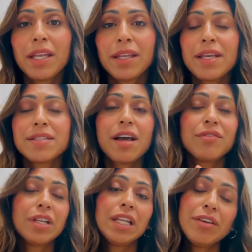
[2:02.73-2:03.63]
in case I
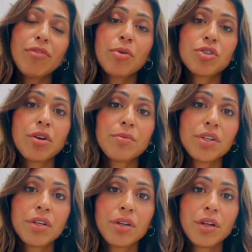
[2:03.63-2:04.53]
have to leave a
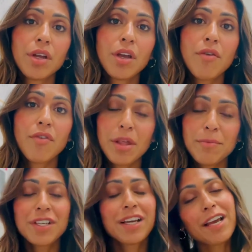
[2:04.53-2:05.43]
prescription for
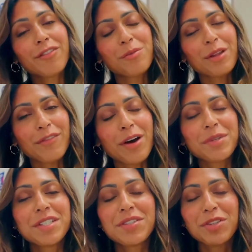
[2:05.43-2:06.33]
them to collect from their
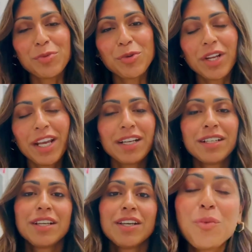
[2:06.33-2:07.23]
pharmacist in the
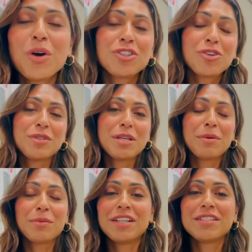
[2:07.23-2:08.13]
morning. One top tip
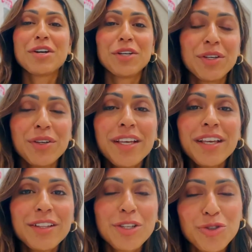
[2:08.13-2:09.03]
I'm going to tell you,
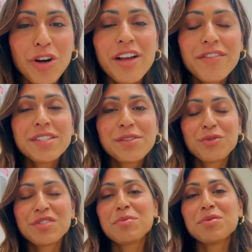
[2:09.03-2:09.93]
the drivers and the
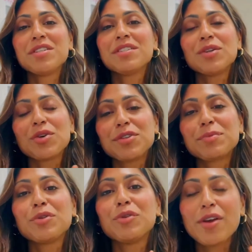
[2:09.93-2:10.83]
receptionists in the
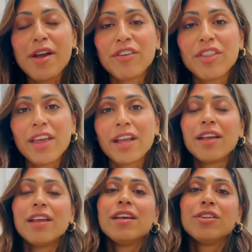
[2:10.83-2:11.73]
hospital know
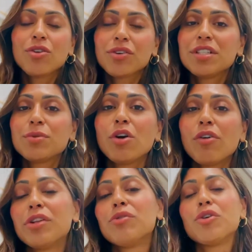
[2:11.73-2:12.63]
everything. Doctors, we
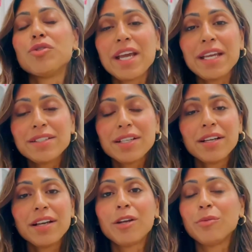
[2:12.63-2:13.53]
often rotate
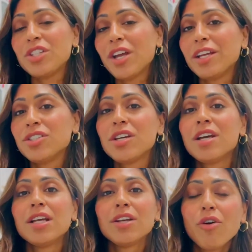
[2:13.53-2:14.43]
and we change.
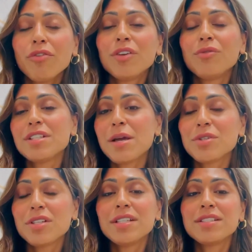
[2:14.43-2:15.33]
Often
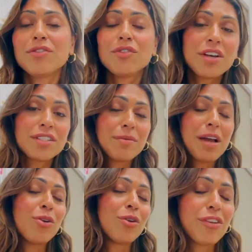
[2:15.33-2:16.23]
receptionists, if you ask them
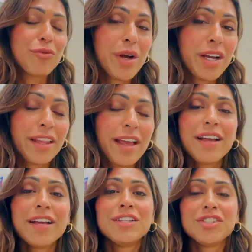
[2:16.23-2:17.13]
how long they've worked there,
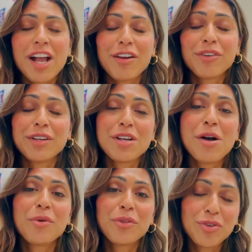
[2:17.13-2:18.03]
Jack, for
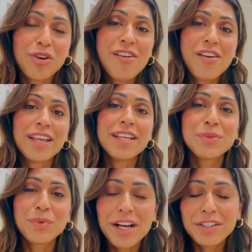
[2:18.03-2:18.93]
example, the driver,
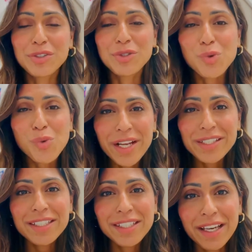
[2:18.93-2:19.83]
he's worked for
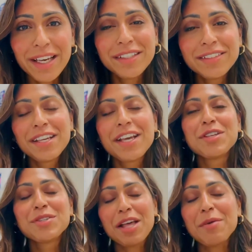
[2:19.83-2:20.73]
twenty years,
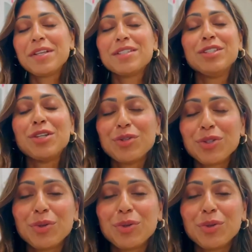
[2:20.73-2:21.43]
so that means he knows it